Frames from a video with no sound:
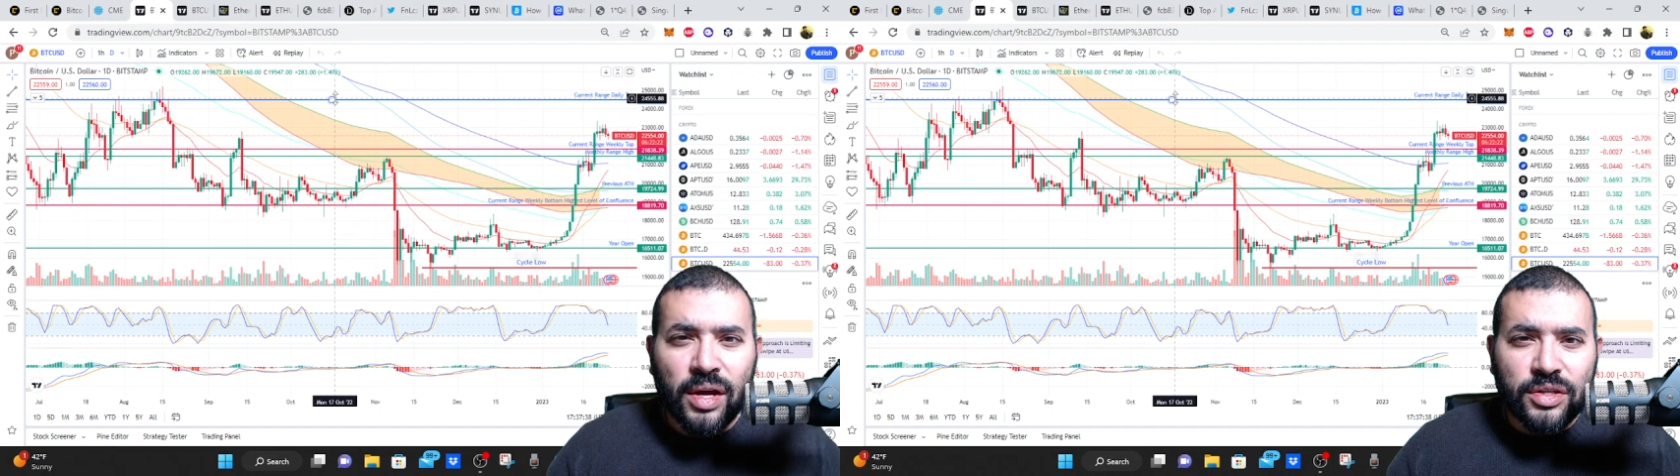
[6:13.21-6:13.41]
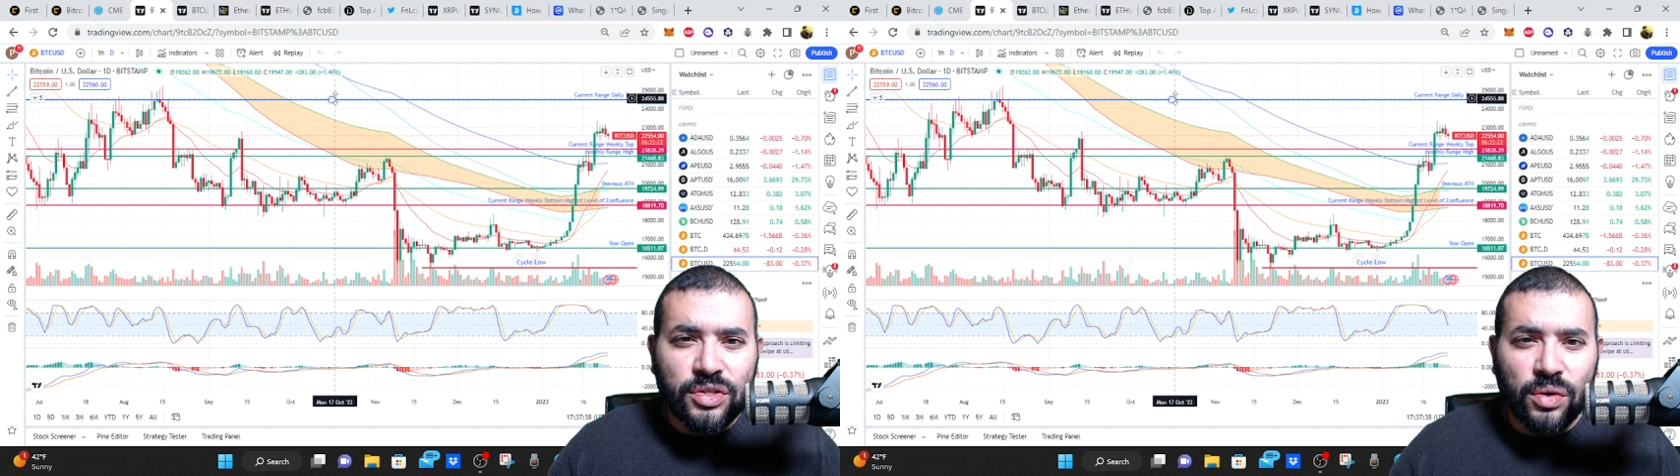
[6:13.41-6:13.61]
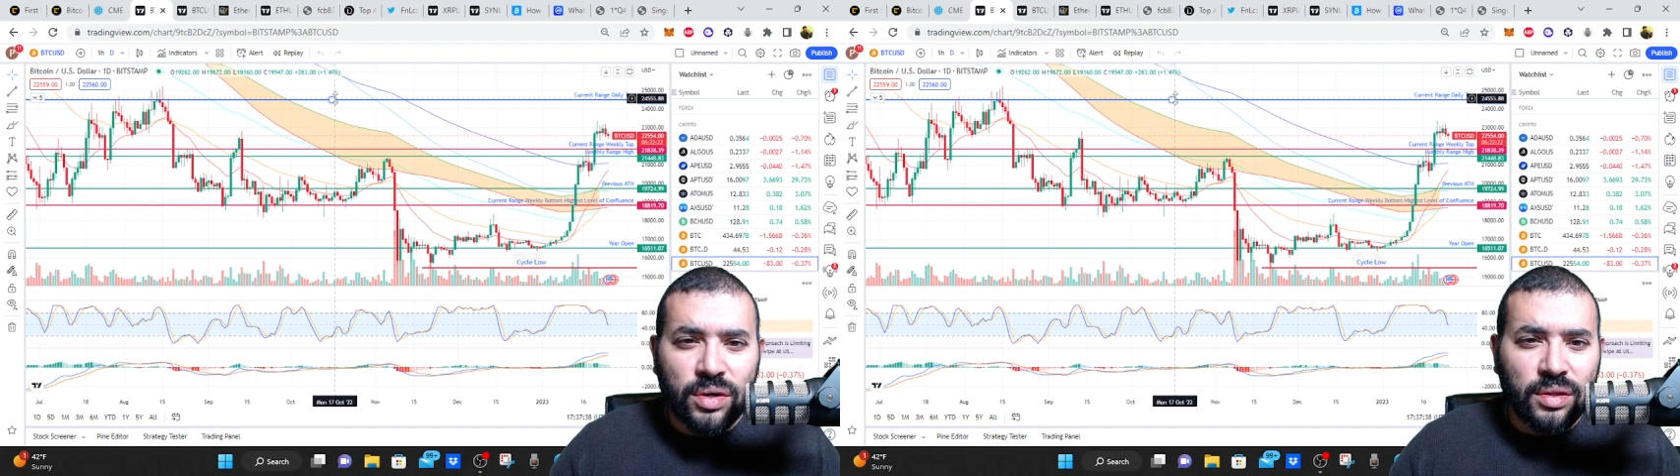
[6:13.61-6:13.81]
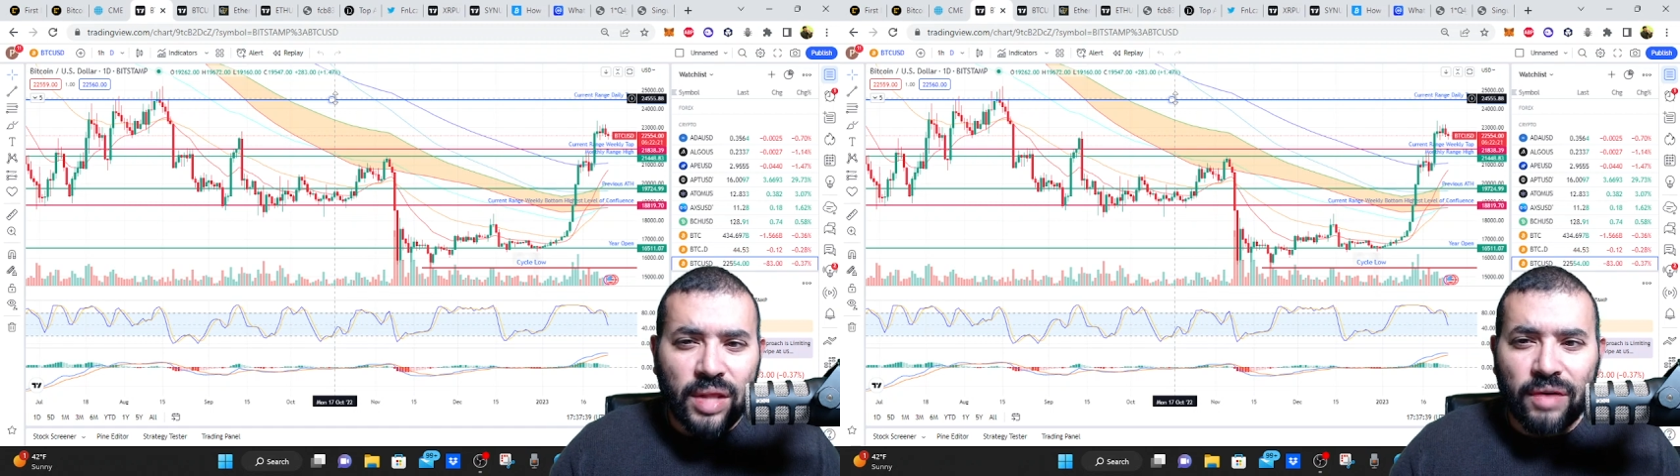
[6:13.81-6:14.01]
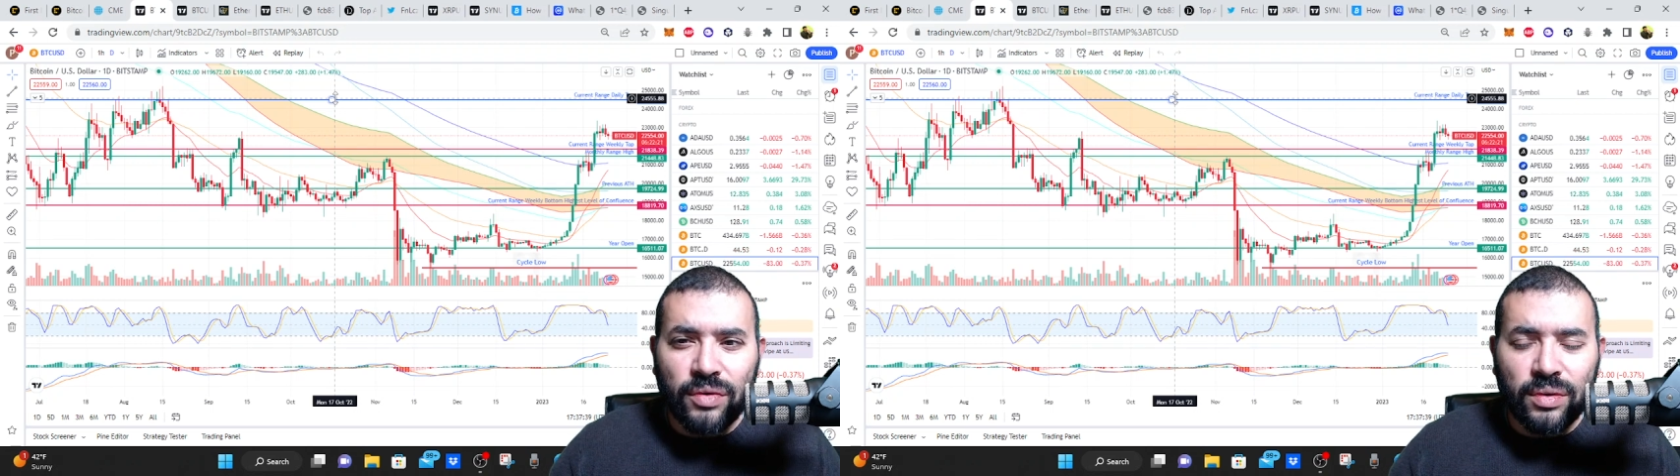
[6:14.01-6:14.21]
certain
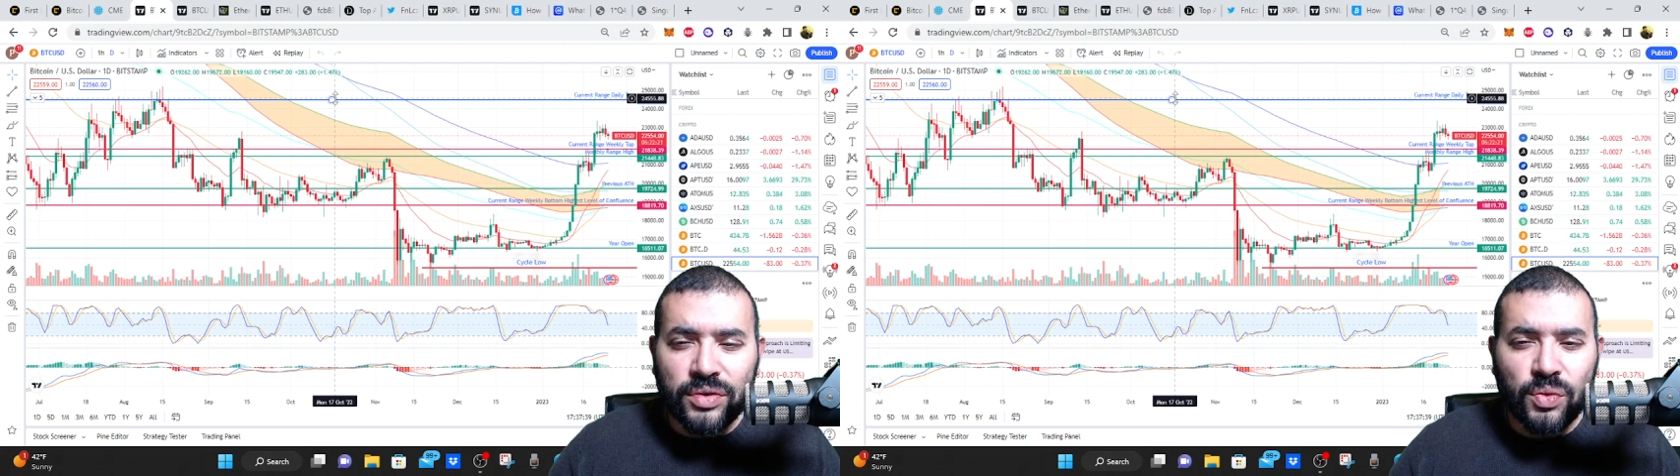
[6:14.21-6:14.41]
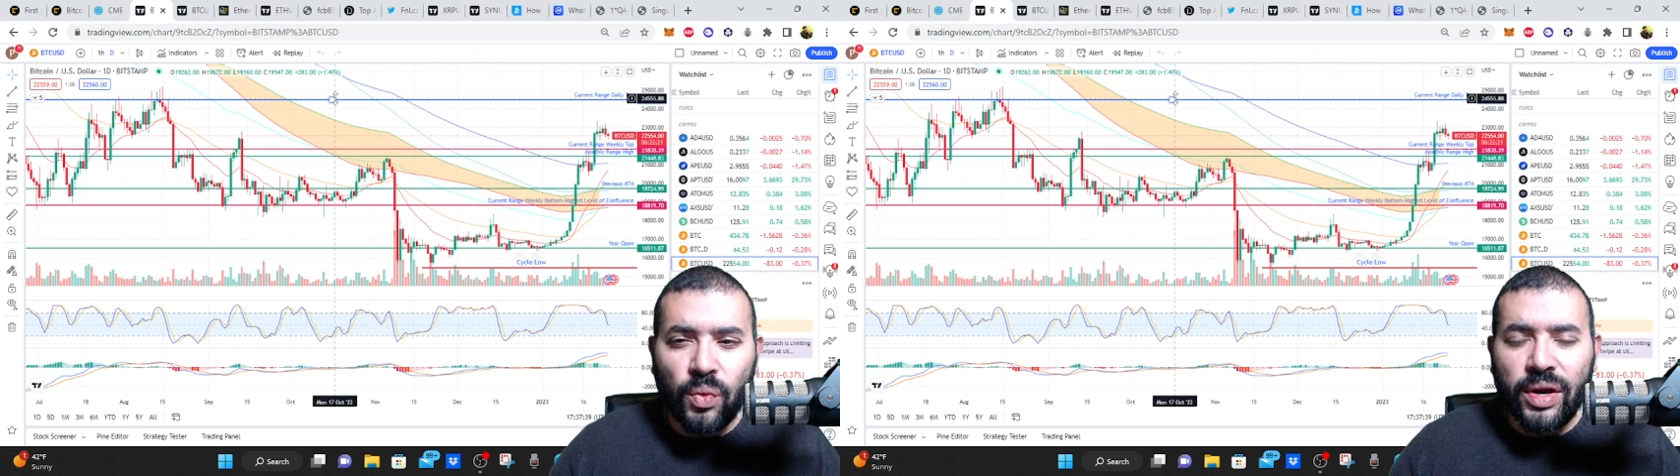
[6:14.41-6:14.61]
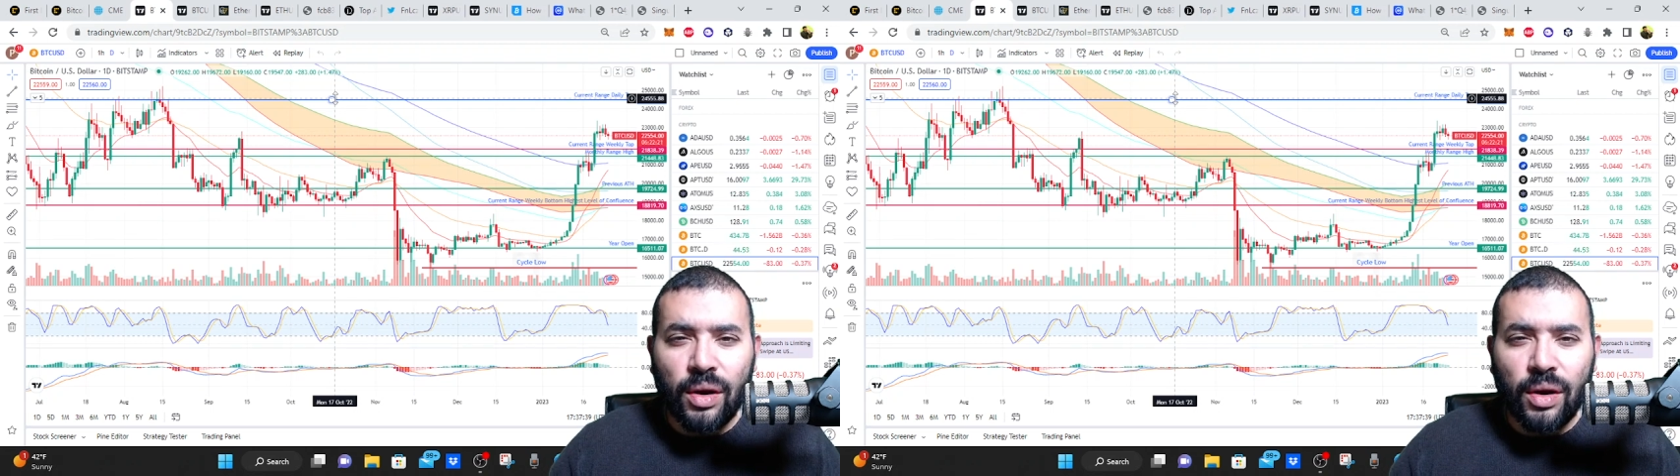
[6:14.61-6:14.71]
levels when